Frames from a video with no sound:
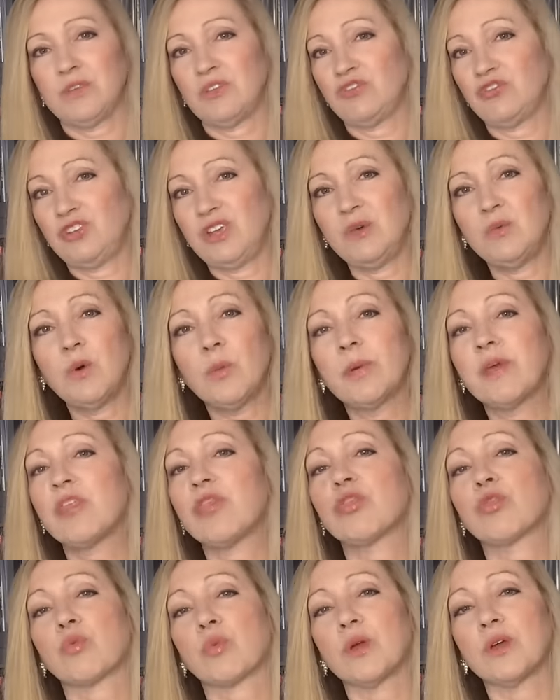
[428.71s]
She will be
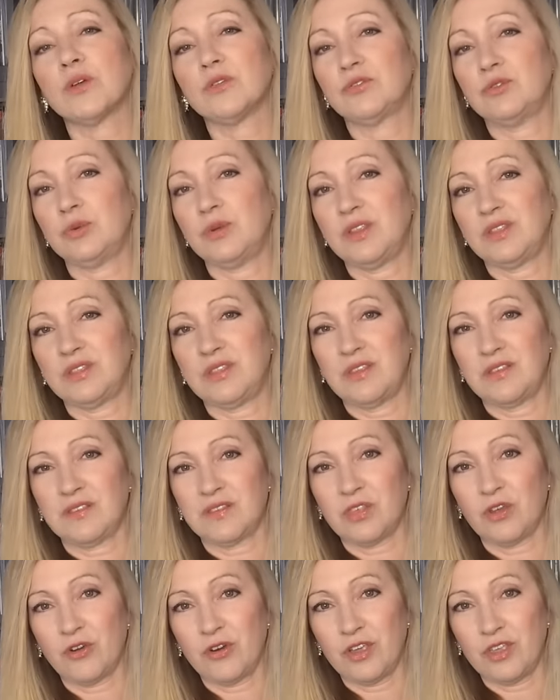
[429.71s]
thrilled to get this
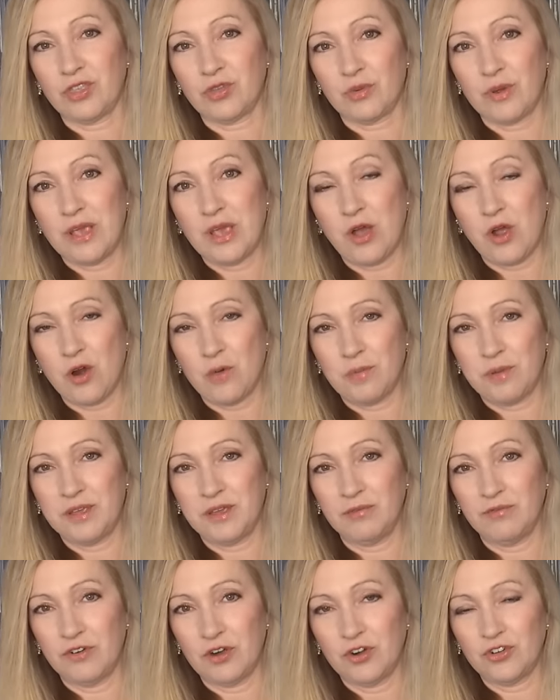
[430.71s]
33
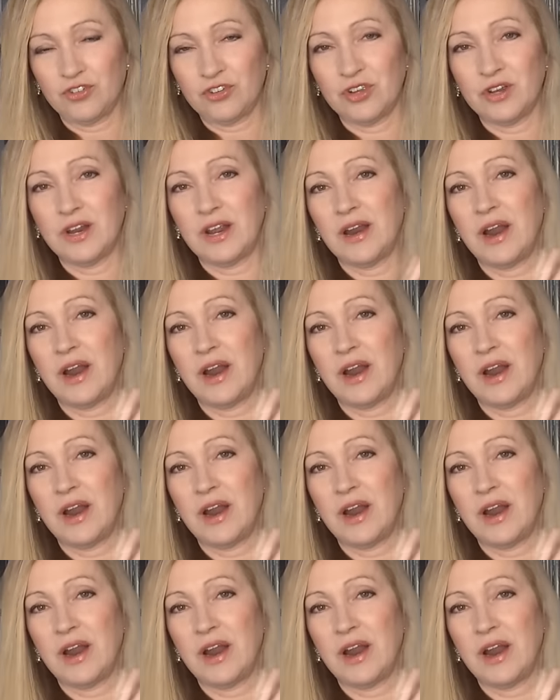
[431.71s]
RPM version,